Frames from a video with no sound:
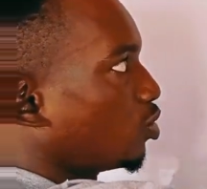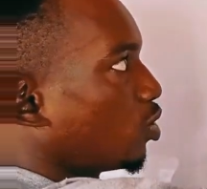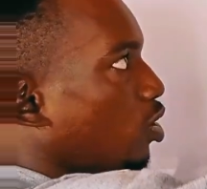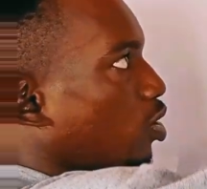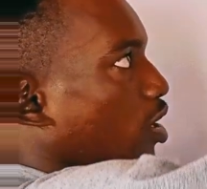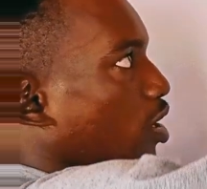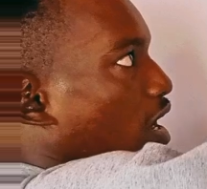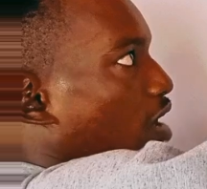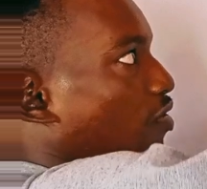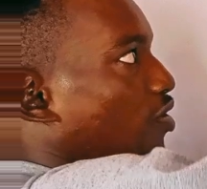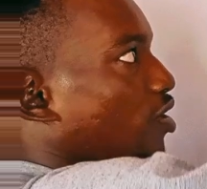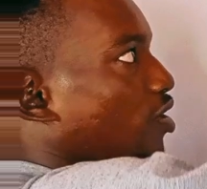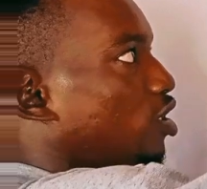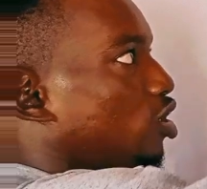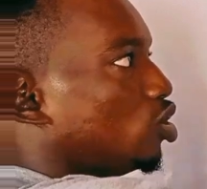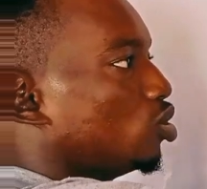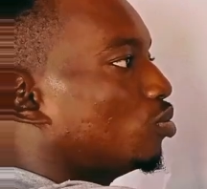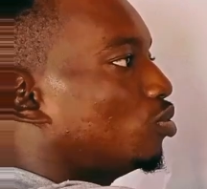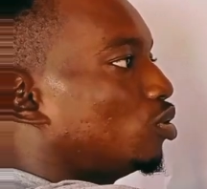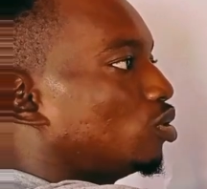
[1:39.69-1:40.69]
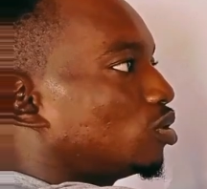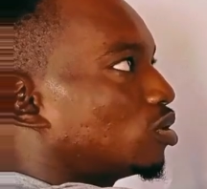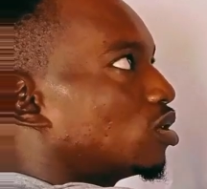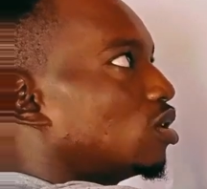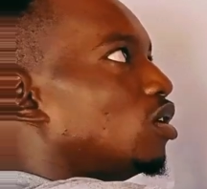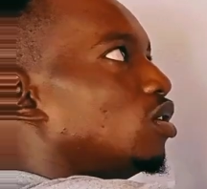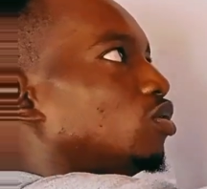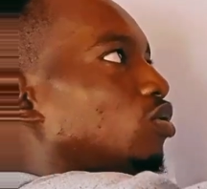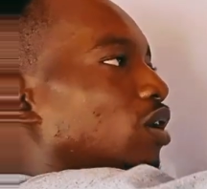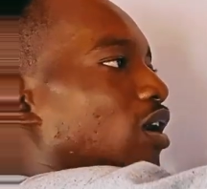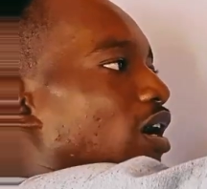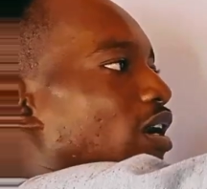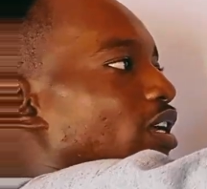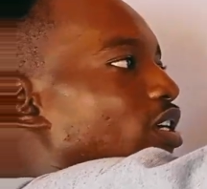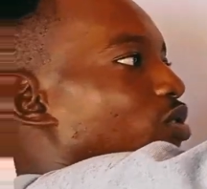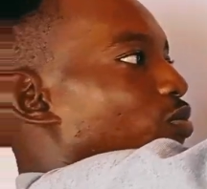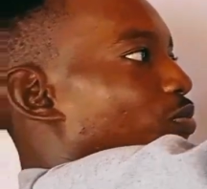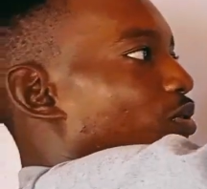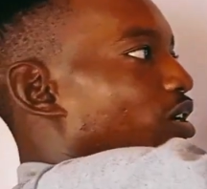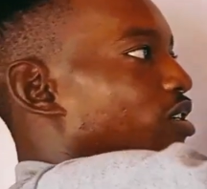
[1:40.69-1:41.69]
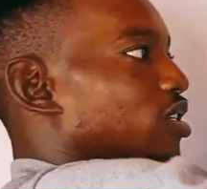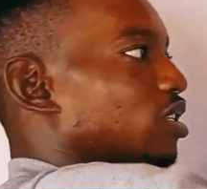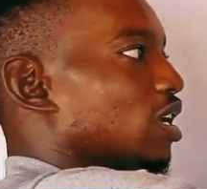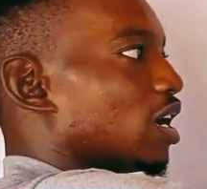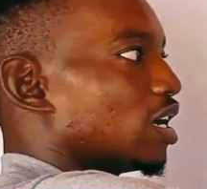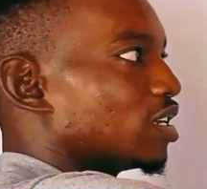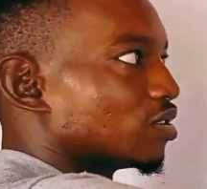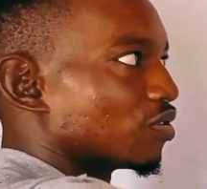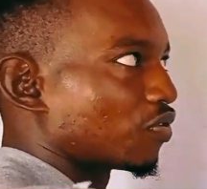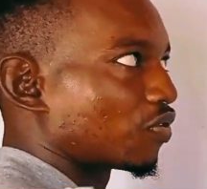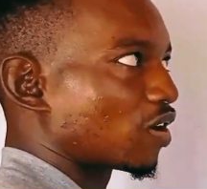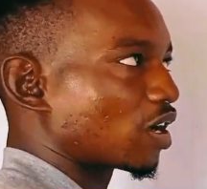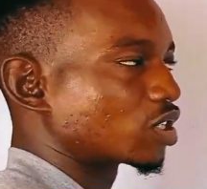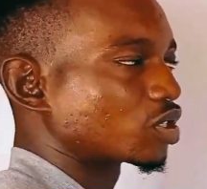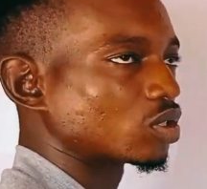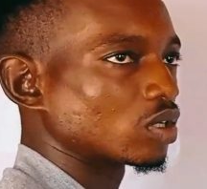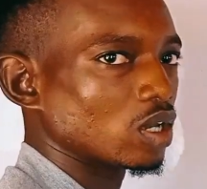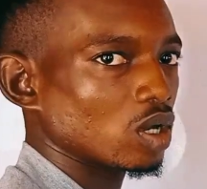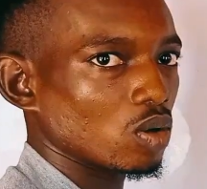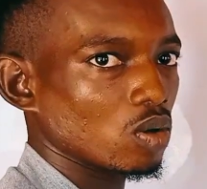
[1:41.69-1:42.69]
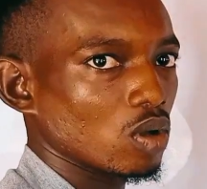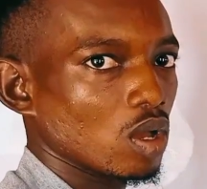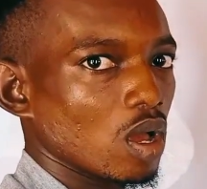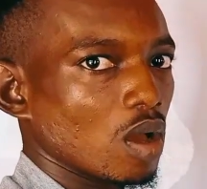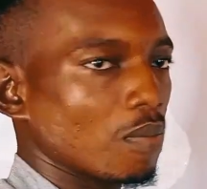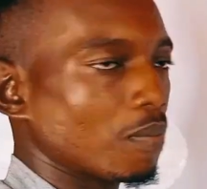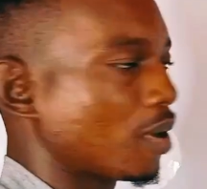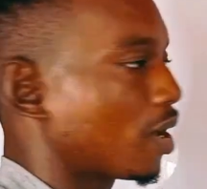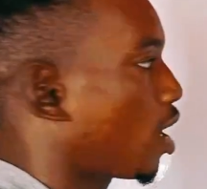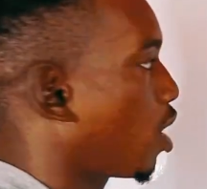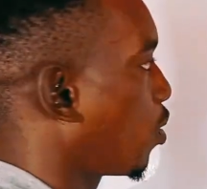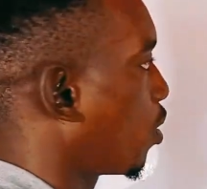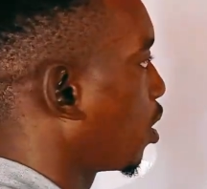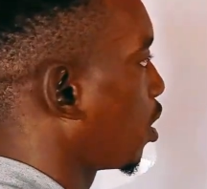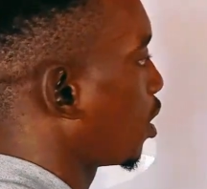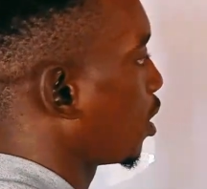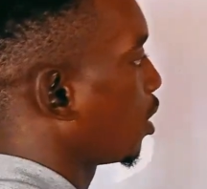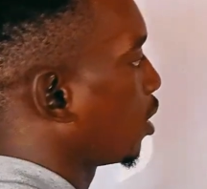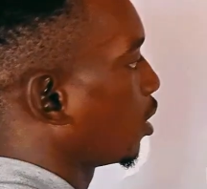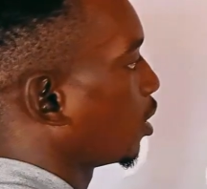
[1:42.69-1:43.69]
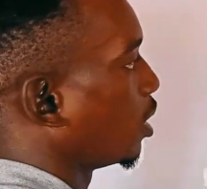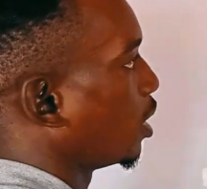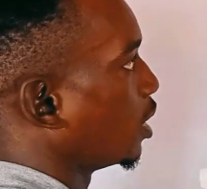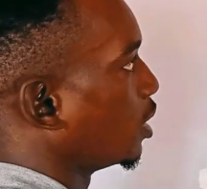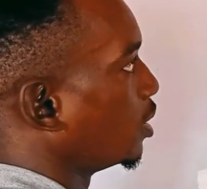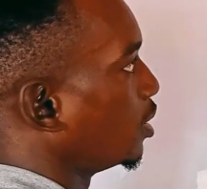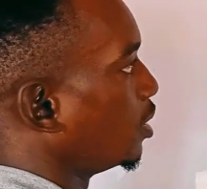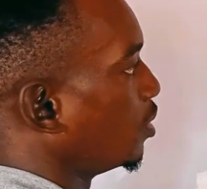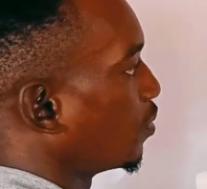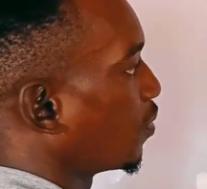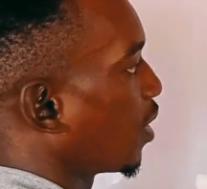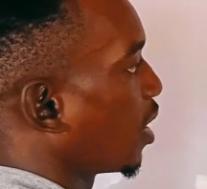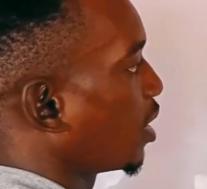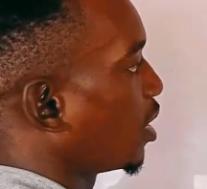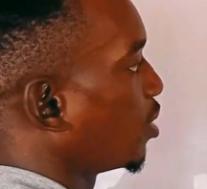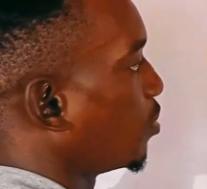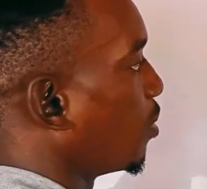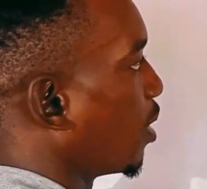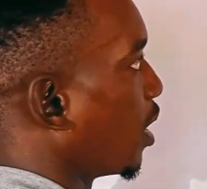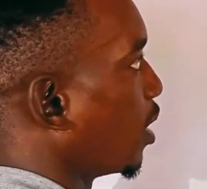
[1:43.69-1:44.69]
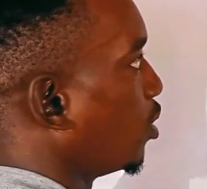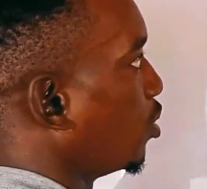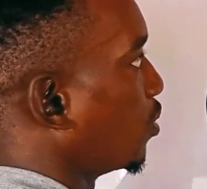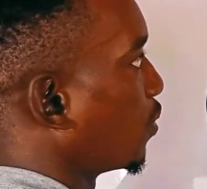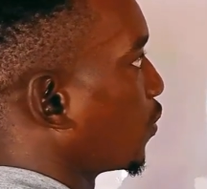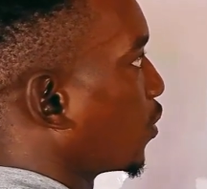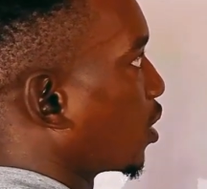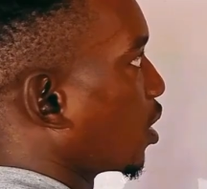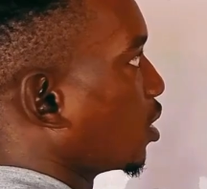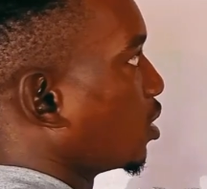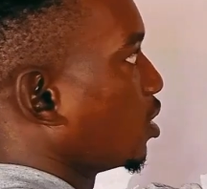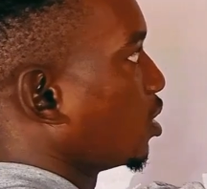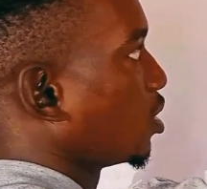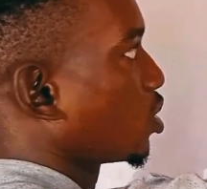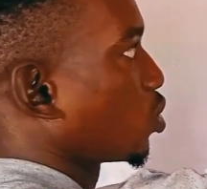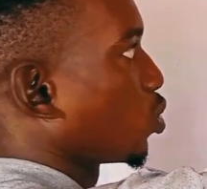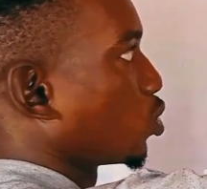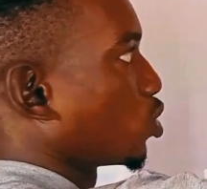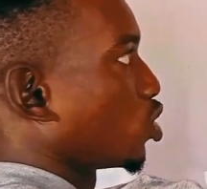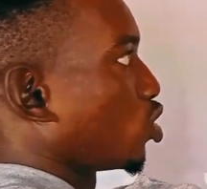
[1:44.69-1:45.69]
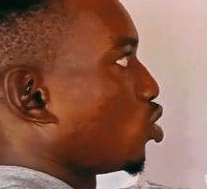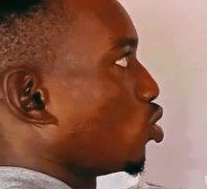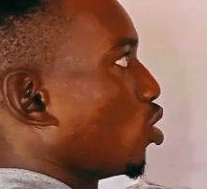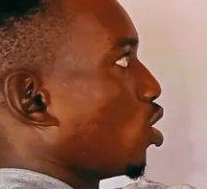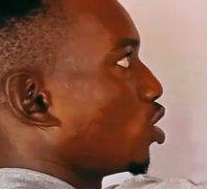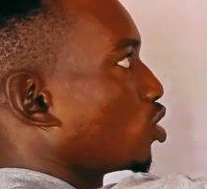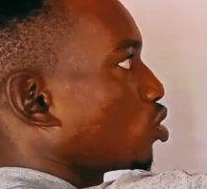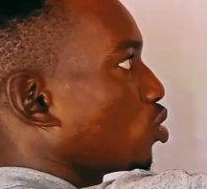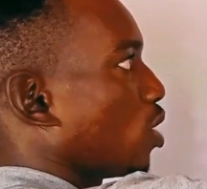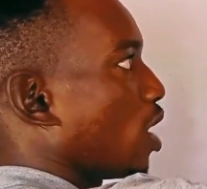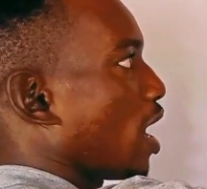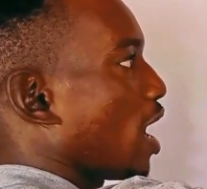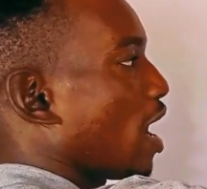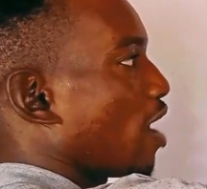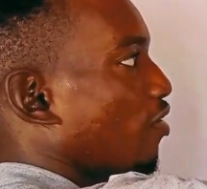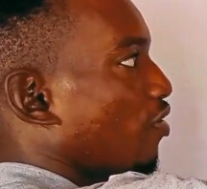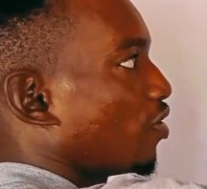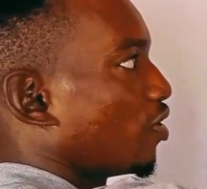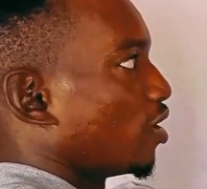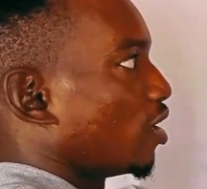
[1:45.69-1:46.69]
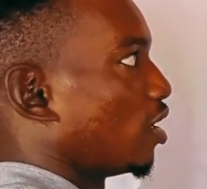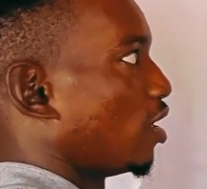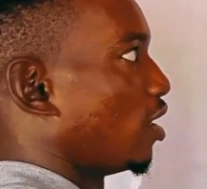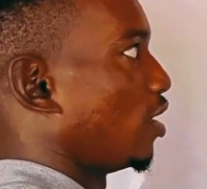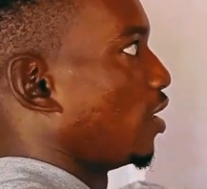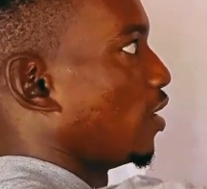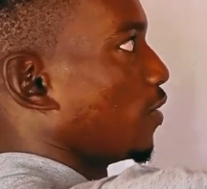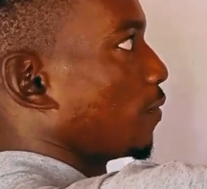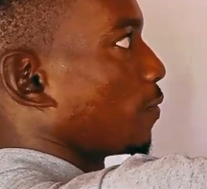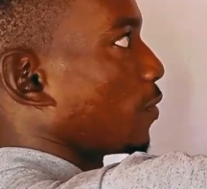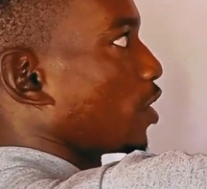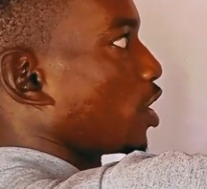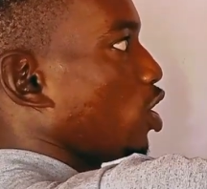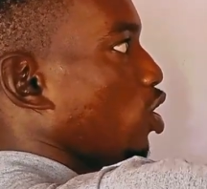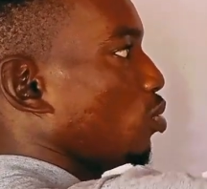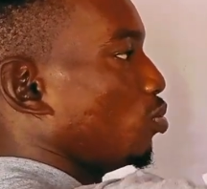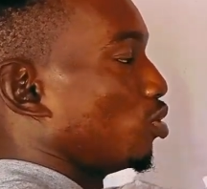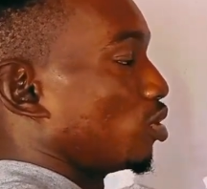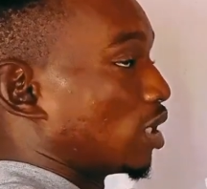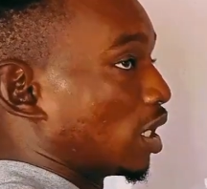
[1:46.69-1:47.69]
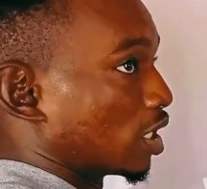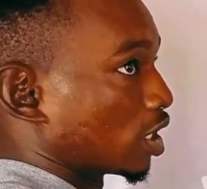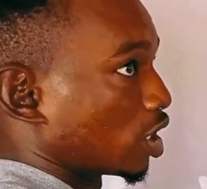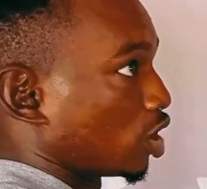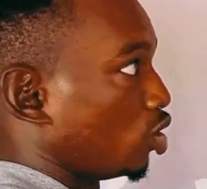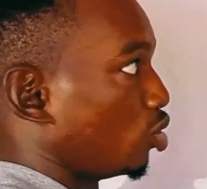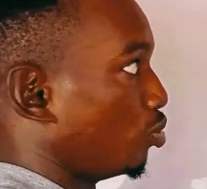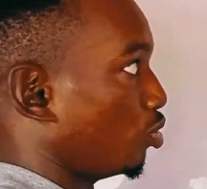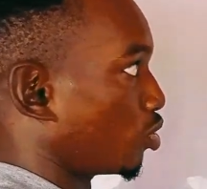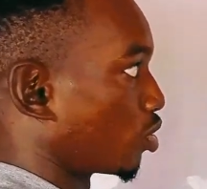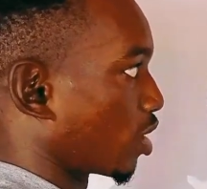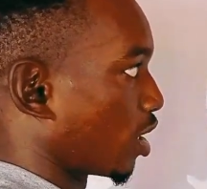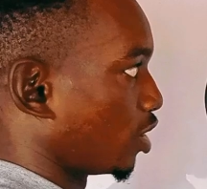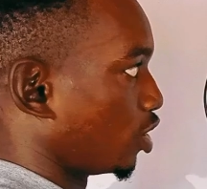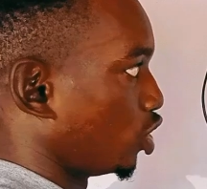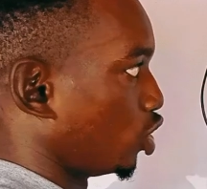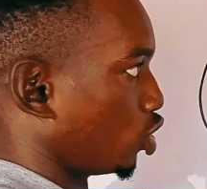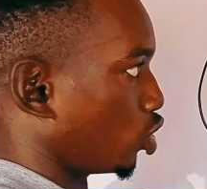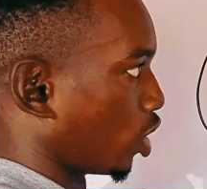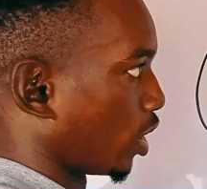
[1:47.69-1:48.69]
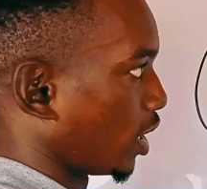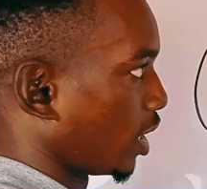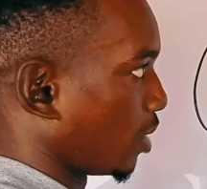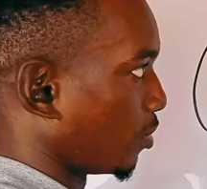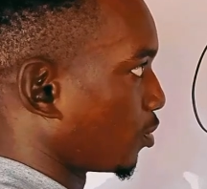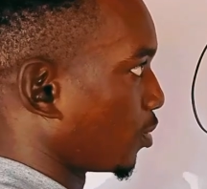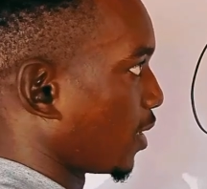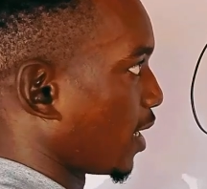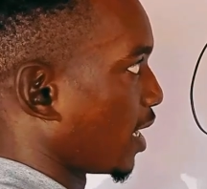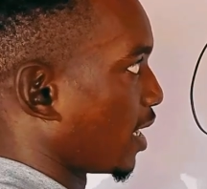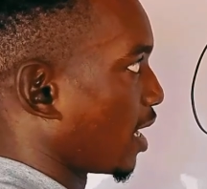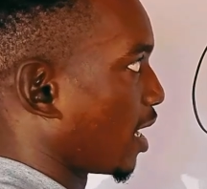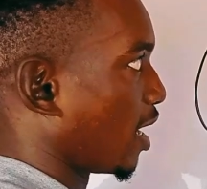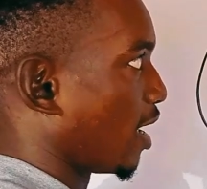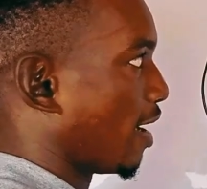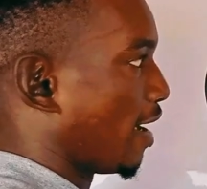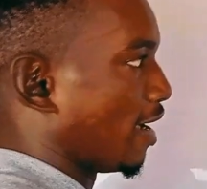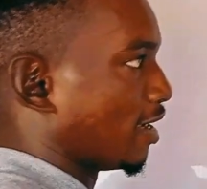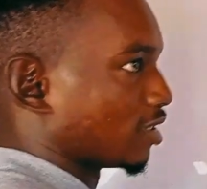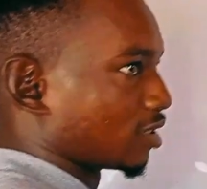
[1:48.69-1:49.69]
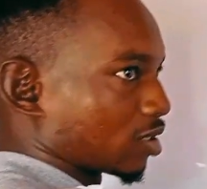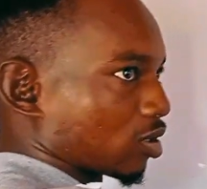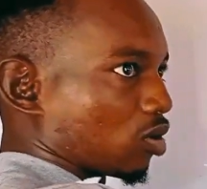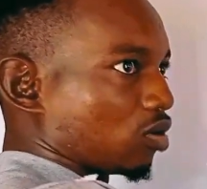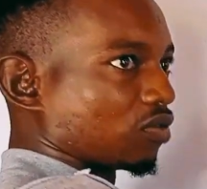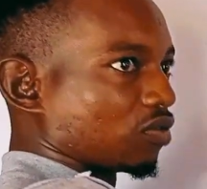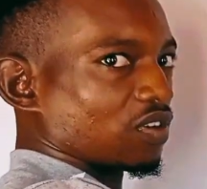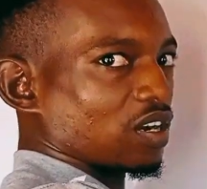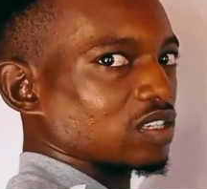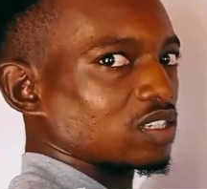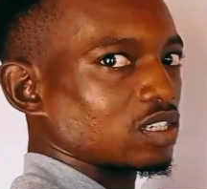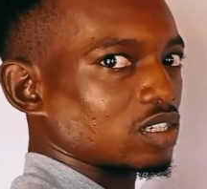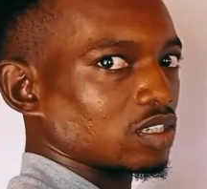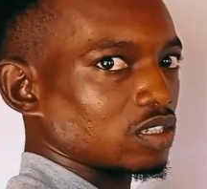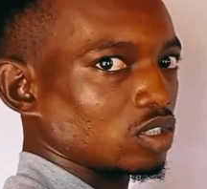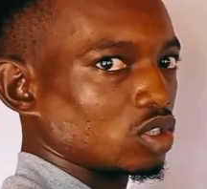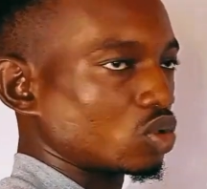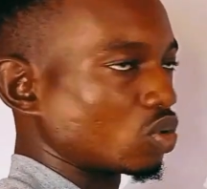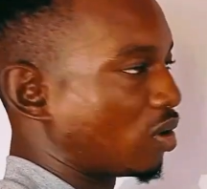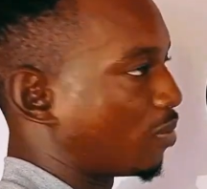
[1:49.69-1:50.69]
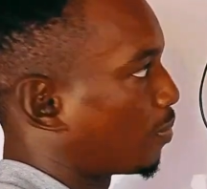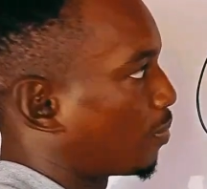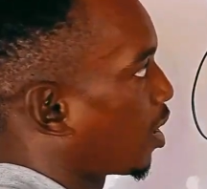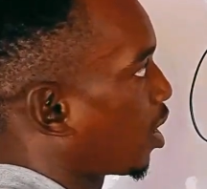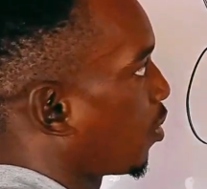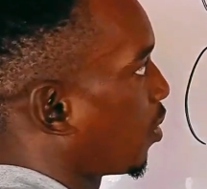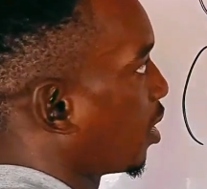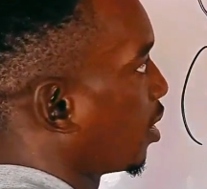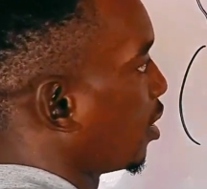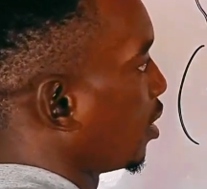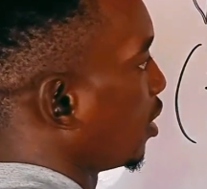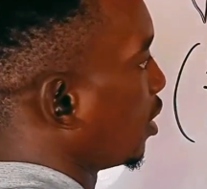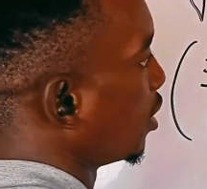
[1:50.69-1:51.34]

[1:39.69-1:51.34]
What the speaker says: When you have a cube root, you can express it as a fractional power, then divided by, don't forget, these two also have cube root and cube root. You can join them together, hence converting it to a power.